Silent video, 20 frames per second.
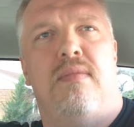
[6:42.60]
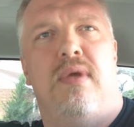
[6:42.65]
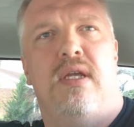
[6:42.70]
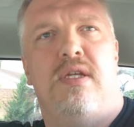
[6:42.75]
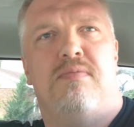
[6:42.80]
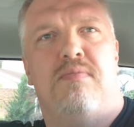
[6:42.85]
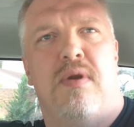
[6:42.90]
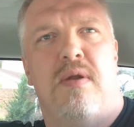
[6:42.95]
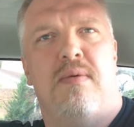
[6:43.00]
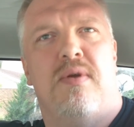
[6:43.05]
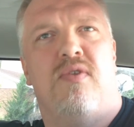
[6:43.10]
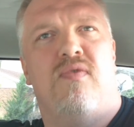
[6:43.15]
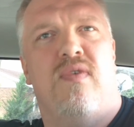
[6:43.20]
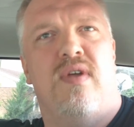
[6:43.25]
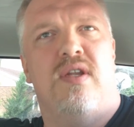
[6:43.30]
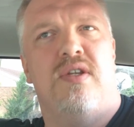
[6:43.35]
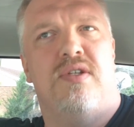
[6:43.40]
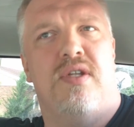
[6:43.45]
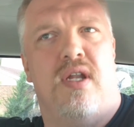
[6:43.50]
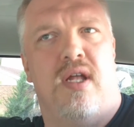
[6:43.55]
he's pretty much
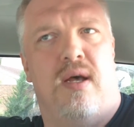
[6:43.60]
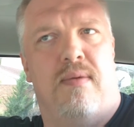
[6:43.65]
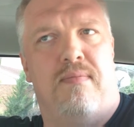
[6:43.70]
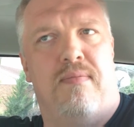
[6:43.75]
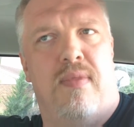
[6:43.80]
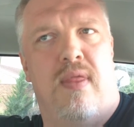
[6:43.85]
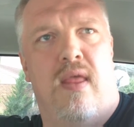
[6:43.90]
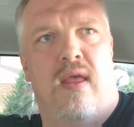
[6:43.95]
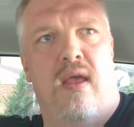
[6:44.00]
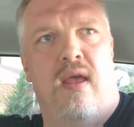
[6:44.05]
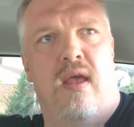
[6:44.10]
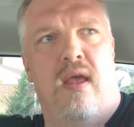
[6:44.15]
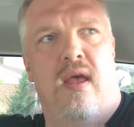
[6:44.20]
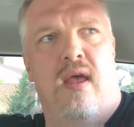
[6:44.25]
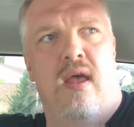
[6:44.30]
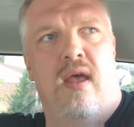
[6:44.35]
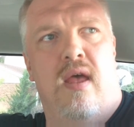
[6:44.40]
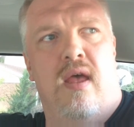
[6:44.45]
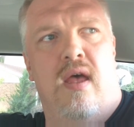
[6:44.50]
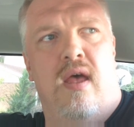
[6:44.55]
finished it up,
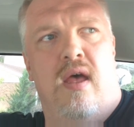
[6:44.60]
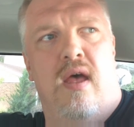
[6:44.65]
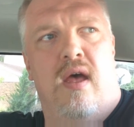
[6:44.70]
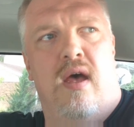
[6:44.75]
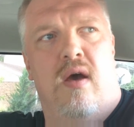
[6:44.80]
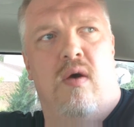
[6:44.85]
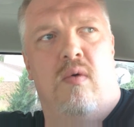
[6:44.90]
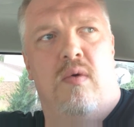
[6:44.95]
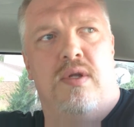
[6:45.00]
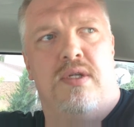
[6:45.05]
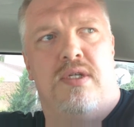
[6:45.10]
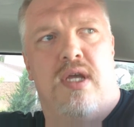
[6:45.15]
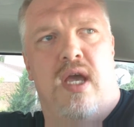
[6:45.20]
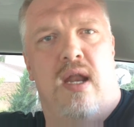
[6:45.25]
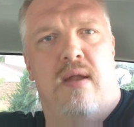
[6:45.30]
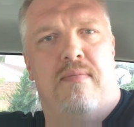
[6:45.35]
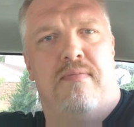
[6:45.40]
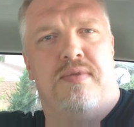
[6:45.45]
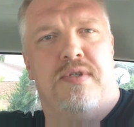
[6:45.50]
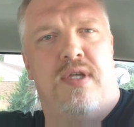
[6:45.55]
which
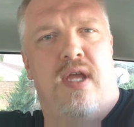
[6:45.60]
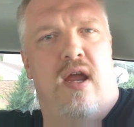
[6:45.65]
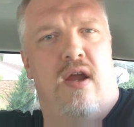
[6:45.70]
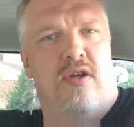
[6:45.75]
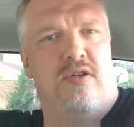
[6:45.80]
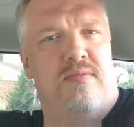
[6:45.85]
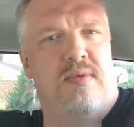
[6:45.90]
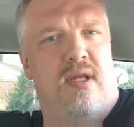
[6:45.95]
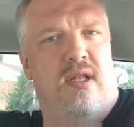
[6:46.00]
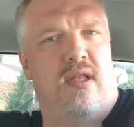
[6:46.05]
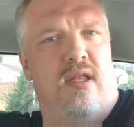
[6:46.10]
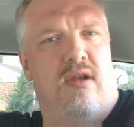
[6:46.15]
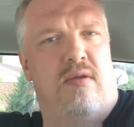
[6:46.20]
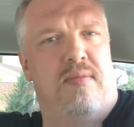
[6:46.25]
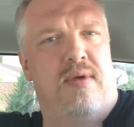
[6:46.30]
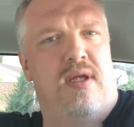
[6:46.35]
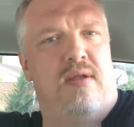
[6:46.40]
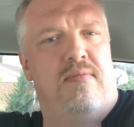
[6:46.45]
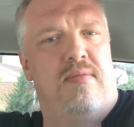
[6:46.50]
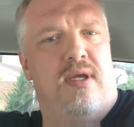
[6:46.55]
kind of scares me a little
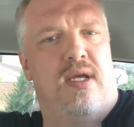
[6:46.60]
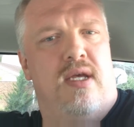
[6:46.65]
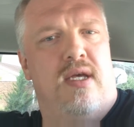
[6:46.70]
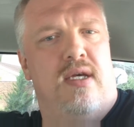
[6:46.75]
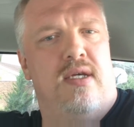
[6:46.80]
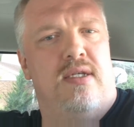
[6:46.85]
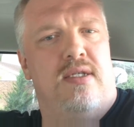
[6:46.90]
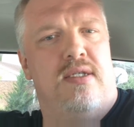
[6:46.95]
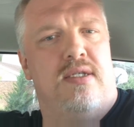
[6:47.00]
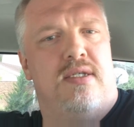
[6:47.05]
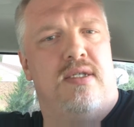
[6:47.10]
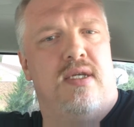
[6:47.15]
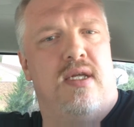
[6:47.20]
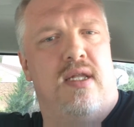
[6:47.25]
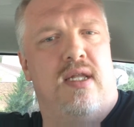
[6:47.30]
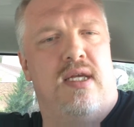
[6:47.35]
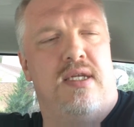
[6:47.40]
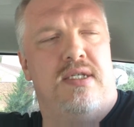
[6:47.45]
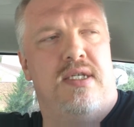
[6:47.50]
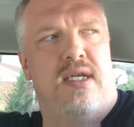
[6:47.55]
bit, because
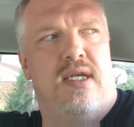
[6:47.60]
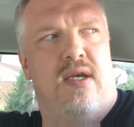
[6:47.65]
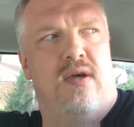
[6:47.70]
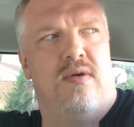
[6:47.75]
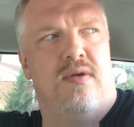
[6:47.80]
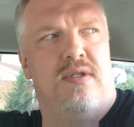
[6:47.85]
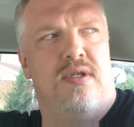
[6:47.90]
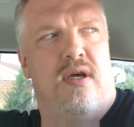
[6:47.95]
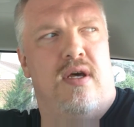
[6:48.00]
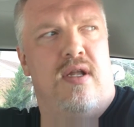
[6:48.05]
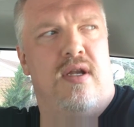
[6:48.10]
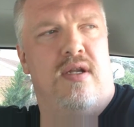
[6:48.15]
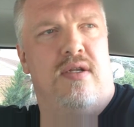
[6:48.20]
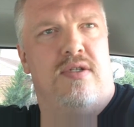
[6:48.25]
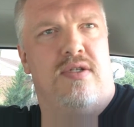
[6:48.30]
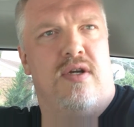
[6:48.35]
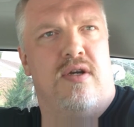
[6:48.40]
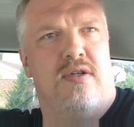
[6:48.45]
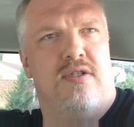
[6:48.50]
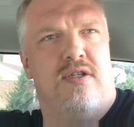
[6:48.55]
unless he goes on and
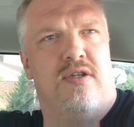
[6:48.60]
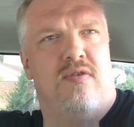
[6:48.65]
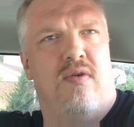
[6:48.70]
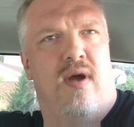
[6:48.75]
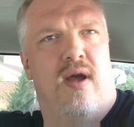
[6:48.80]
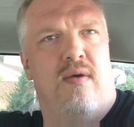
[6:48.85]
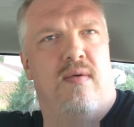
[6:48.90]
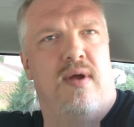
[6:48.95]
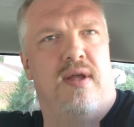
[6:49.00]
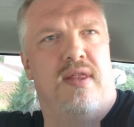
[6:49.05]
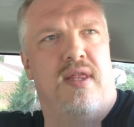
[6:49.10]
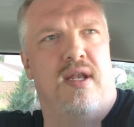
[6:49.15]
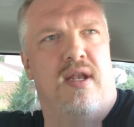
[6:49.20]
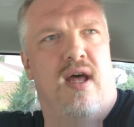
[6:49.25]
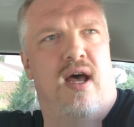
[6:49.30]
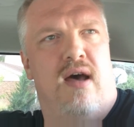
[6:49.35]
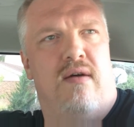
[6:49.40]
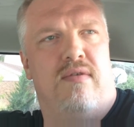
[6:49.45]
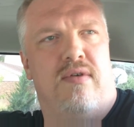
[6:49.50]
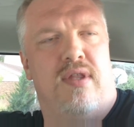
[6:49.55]
starts to try and write the
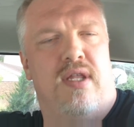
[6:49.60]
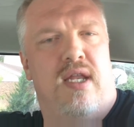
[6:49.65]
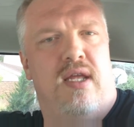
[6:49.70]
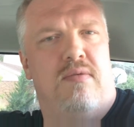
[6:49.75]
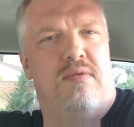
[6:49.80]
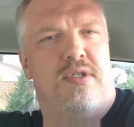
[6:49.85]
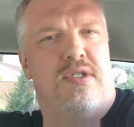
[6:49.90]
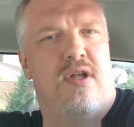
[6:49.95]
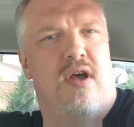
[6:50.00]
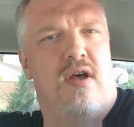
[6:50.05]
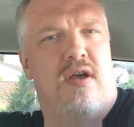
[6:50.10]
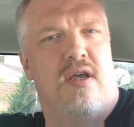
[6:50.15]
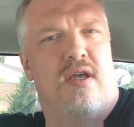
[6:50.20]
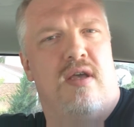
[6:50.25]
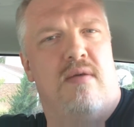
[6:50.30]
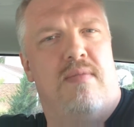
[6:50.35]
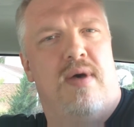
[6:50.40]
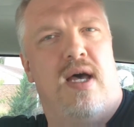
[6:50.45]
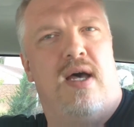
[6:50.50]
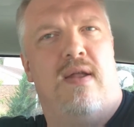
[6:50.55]
novel that he was
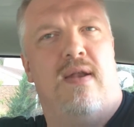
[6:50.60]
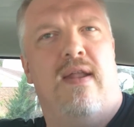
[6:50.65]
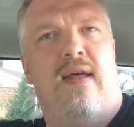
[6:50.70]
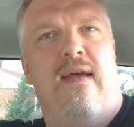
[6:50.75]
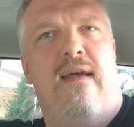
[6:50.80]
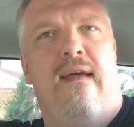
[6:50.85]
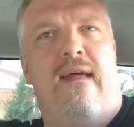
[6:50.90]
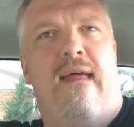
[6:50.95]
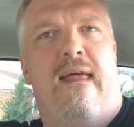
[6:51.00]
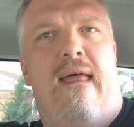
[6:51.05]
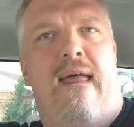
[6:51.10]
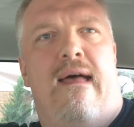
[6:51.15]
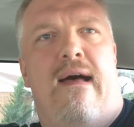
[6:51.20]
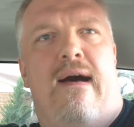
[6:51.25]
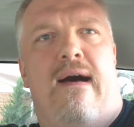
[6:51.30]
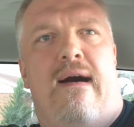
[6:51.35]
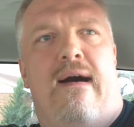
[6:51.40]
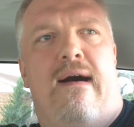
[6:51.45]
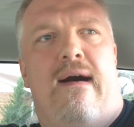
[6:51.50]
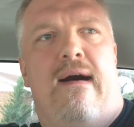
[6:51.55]
talking about,
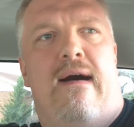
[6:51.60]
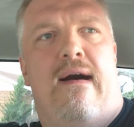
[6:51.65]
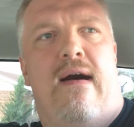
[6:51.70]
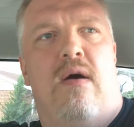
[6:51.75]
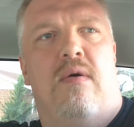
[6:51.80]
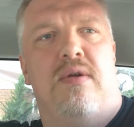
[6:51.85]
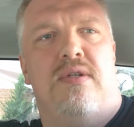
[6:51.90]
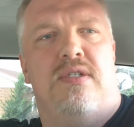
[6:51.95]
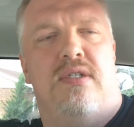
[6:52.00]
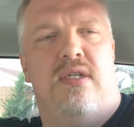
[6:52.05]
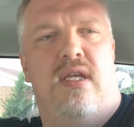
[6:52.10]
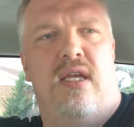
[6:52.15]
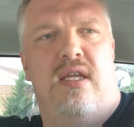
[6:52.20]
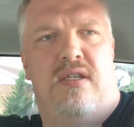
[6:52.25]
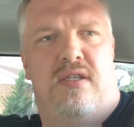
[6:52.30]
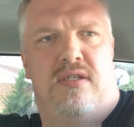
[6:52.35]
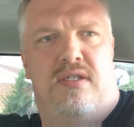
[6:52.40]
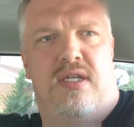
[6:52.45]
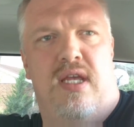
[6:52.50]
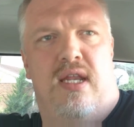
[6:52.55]
which he
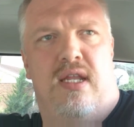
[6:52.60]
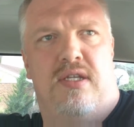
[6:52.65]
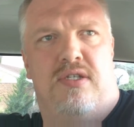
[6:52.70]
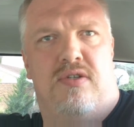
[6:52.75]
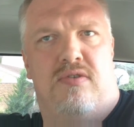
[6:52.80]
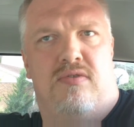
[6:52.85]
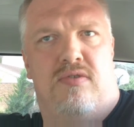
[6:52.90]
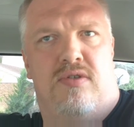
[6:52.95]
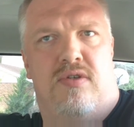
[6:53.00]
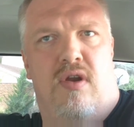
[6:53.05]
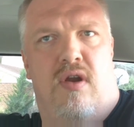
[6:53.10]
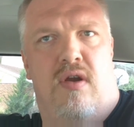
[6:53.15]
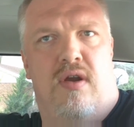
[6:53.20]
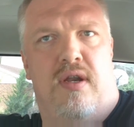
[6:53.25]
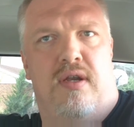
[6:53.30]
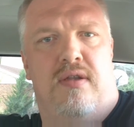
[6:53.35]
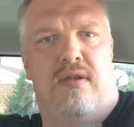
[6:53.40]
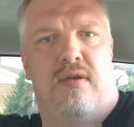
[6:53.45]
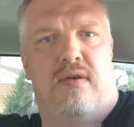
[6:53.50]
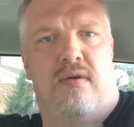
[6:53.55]
said he's
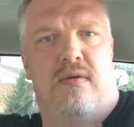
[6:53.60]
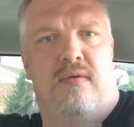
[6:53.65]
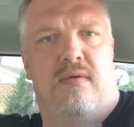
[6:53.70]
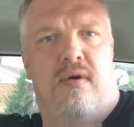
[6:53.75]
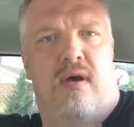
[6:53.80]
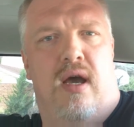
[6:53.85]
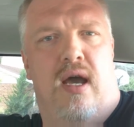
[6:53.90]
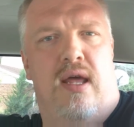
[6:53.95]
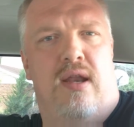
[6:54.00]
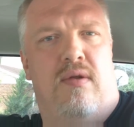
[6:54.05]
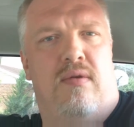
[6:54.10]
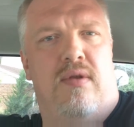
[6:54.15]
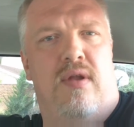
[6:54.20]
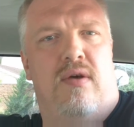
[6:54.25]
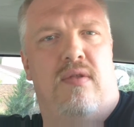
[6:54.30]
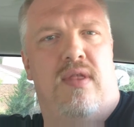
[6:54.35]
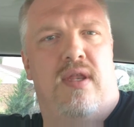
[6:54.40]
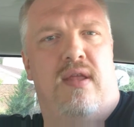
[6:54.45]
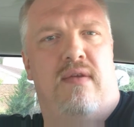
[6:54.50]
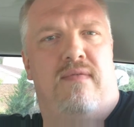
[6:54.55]
starting to, I don't
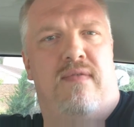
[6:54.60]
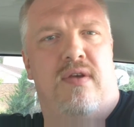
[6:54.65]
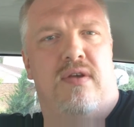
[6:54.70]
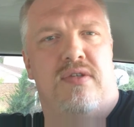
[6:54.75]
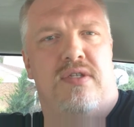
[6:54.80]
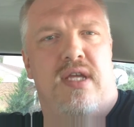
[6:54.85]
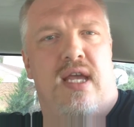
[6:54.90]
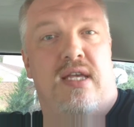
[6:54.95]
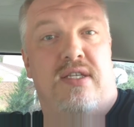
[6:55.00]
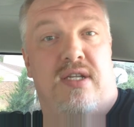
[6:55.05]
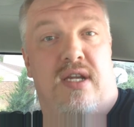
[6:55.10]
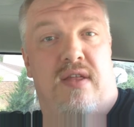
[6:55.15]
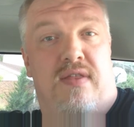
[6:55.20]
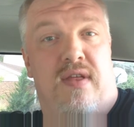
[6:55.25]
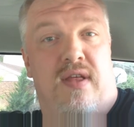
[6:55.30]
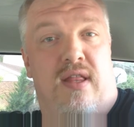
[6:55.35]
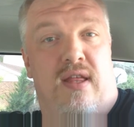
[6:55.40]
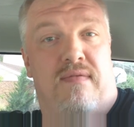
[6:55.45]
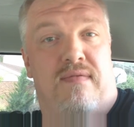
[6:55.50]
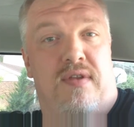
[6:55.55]
know that he feels he has
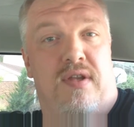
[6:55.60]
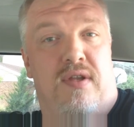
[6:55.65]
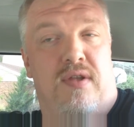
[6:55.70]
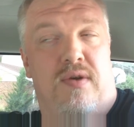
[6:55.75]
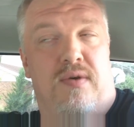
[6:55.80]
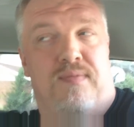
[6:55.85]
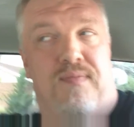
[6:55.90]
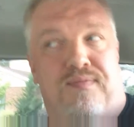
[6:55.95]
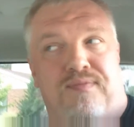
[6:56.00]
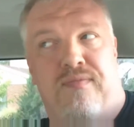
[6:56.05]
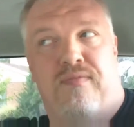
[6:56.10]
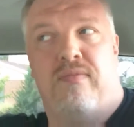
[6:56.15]
anything left to do.